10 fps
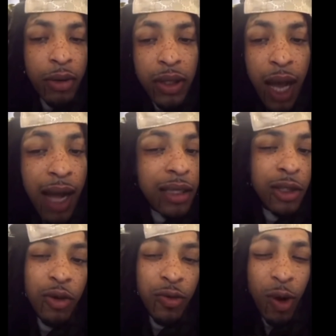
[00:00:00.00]
Snag a
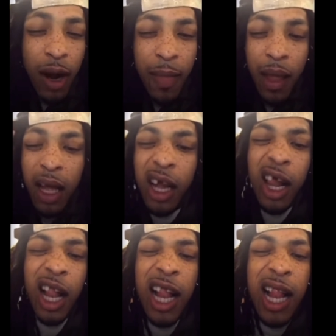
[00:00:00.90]
tooth, right?
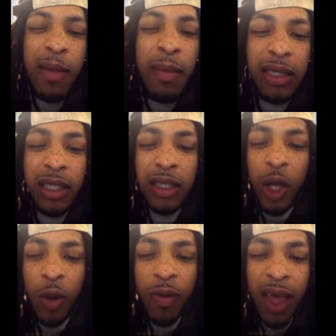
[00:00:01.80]
I got a missing
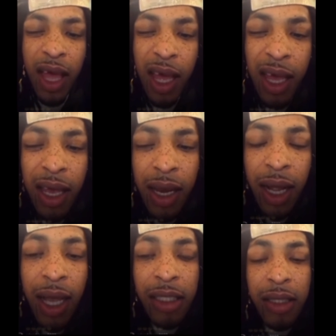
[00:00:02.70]
tooth, and I
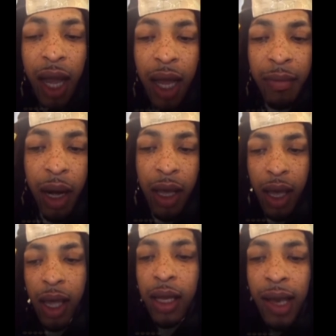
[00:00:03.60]
got shot in my
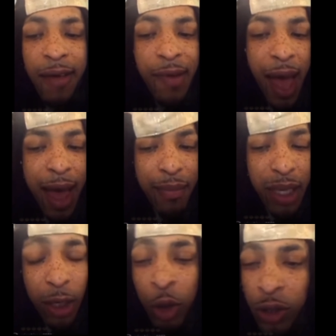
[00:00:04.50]
head. Left eye be
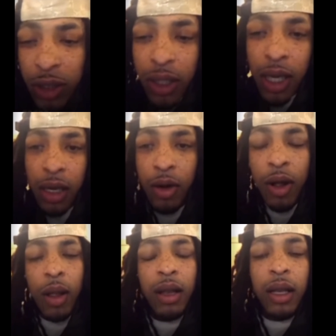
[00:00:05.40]
loose as hell.
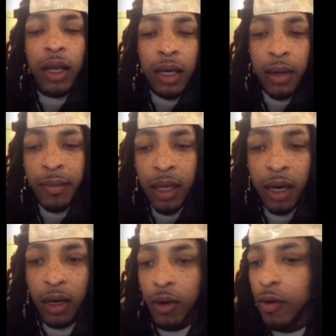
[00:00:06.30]
Look at me
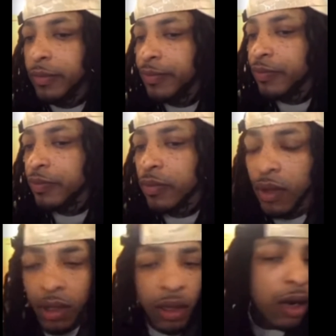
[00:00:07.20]
though.
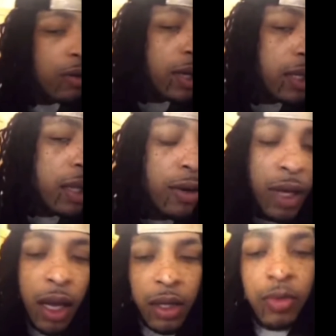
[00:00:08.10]
cut cutthroat
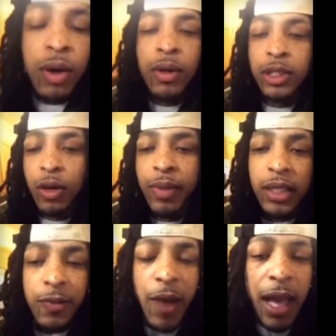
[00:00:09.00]
gun, you won't want your bitch
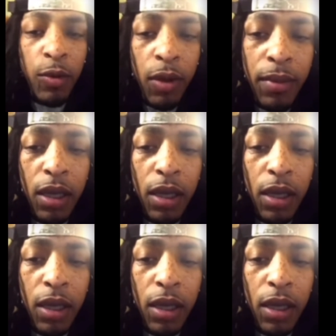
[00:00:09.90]
following me.